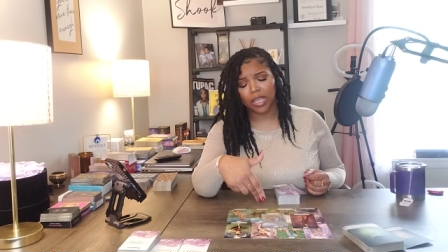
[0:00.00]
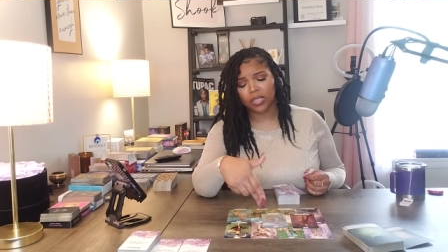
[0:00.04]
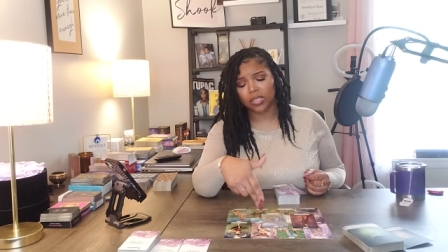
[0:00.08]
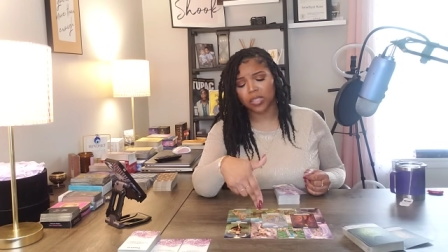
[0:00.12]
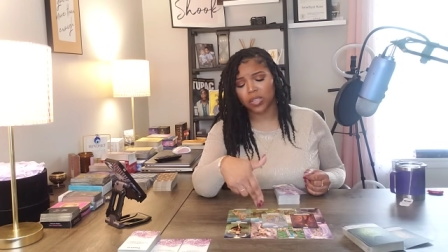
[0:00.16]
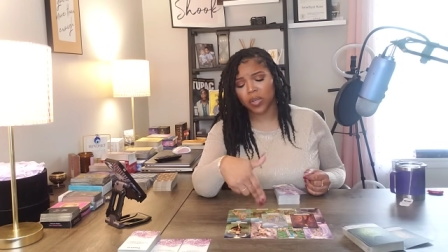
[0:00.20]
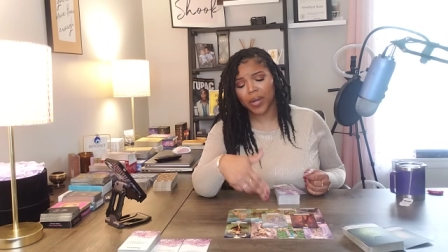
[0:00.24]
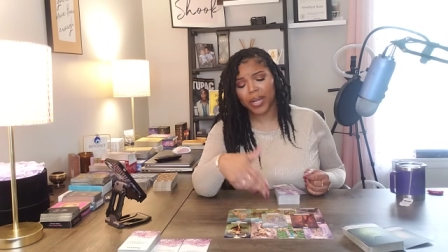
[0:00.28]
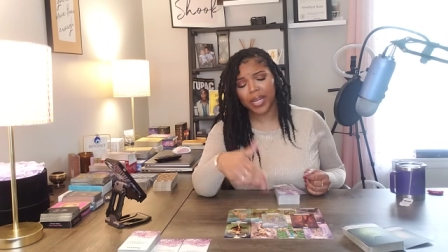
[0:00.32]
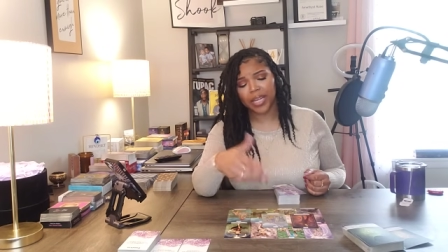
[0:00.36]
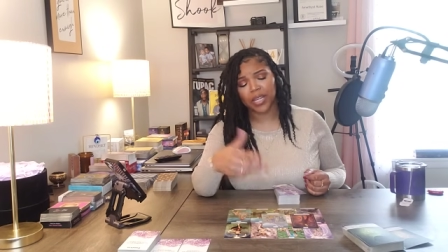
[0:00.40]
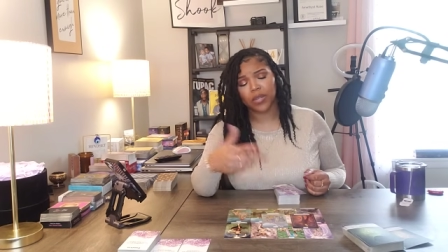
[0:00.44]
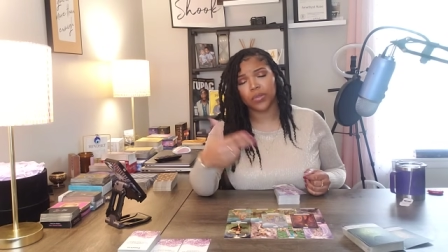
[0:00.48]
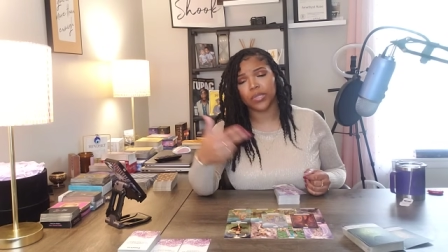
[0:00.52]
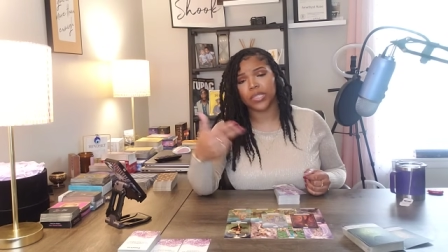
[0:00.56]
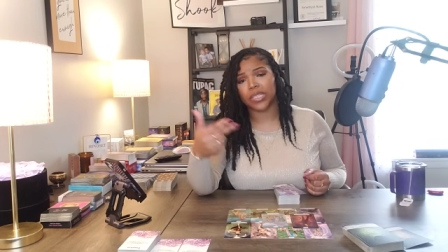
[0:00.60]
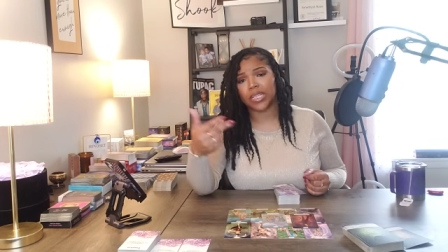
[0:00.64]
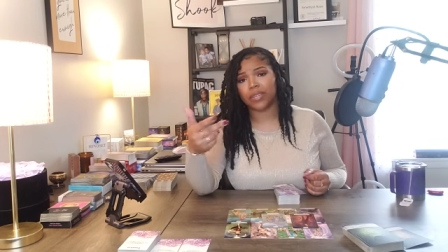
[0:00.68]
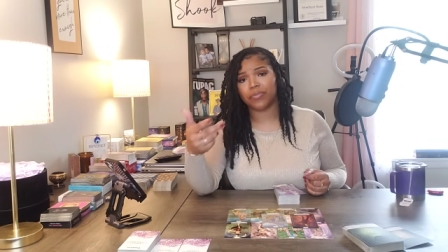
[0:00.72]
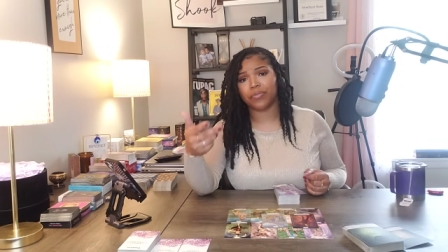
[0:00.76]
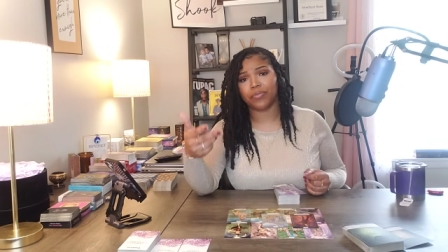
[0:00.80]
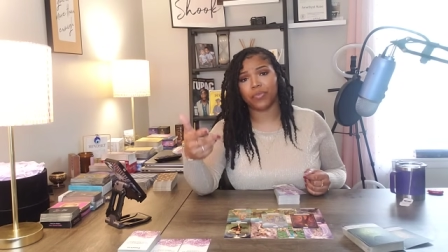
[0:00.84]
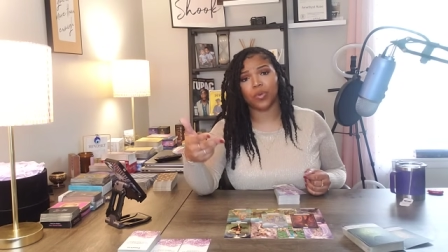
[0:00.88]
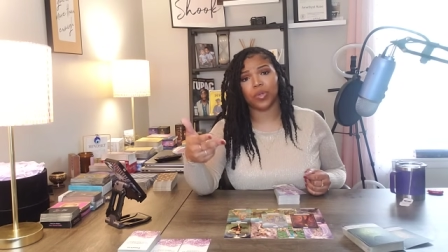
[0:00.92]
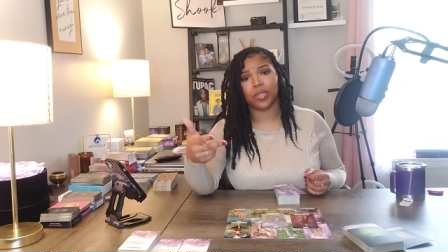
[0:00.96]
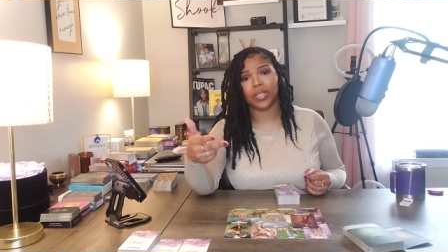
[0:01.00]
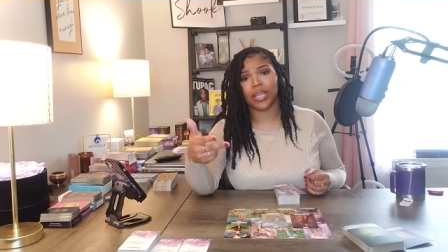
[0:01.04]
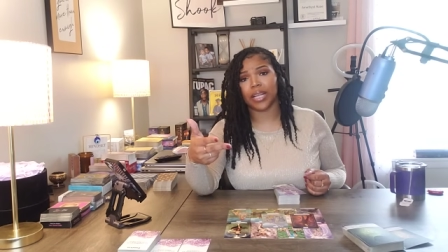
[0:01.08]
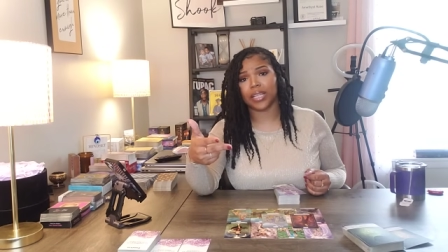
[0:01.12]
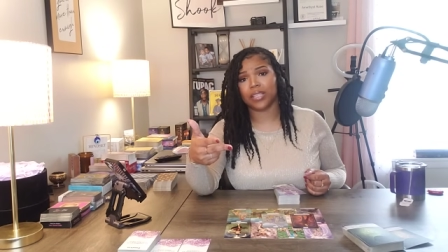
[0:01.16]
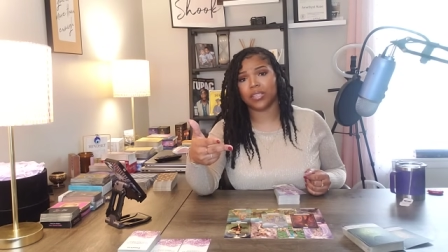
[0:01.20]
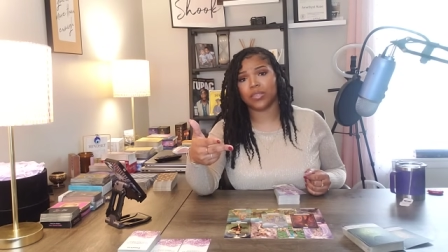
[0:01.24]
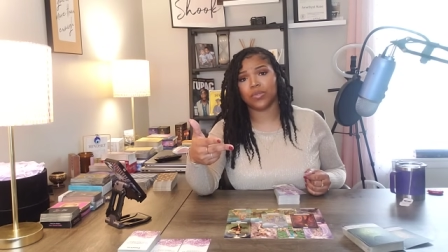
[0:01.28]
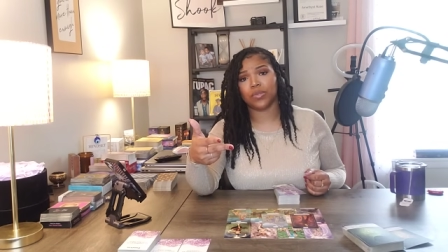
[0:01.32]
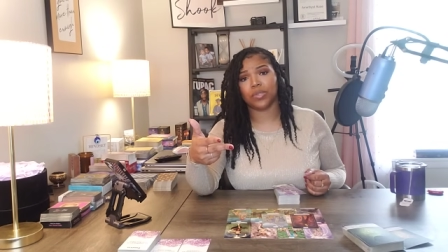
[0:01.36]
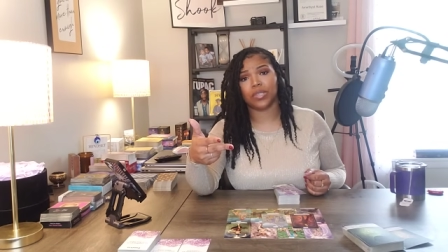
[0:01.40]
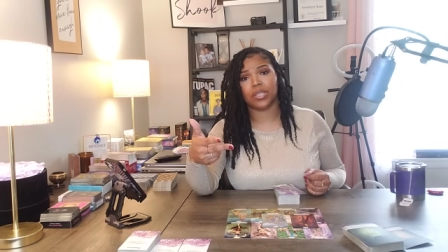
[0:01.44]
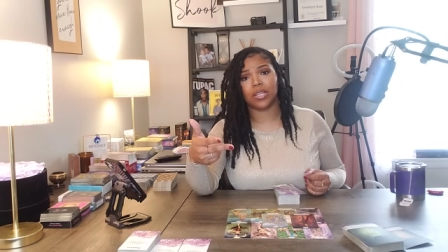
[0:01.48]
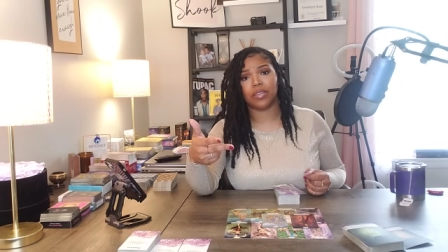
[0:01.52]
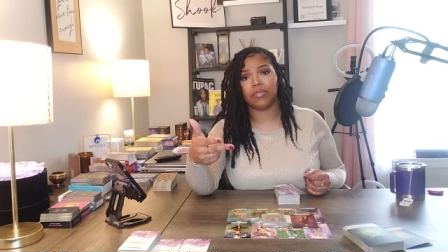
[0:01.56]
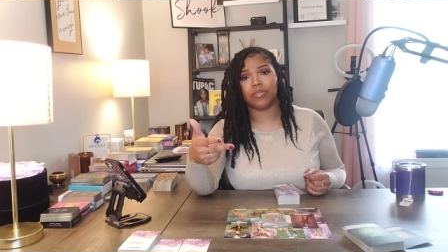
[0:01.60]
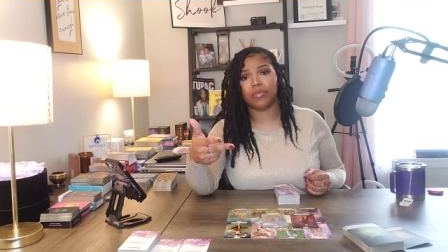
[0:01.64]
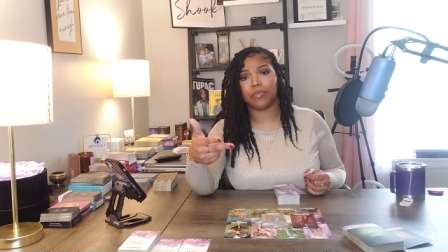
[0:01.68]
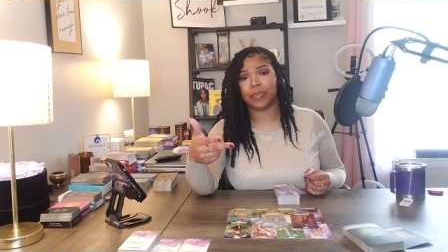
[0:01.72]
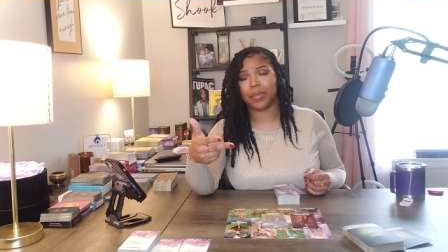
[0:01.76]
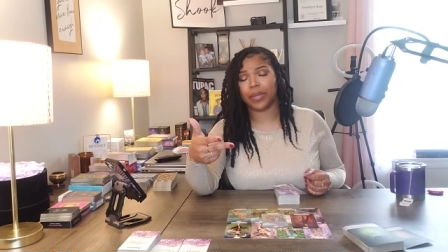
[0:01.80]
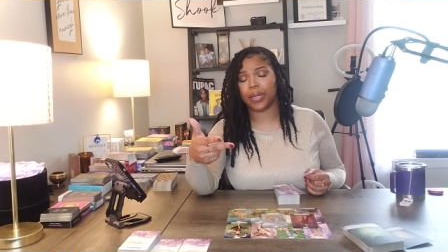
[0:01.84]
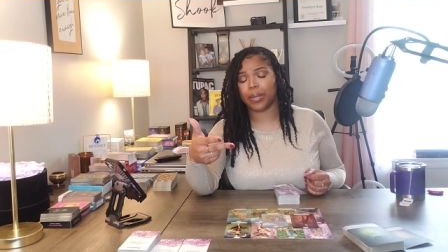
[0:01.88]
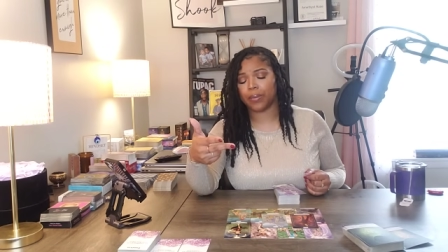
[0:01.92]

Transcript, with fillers: So they do stuff, they do stuff,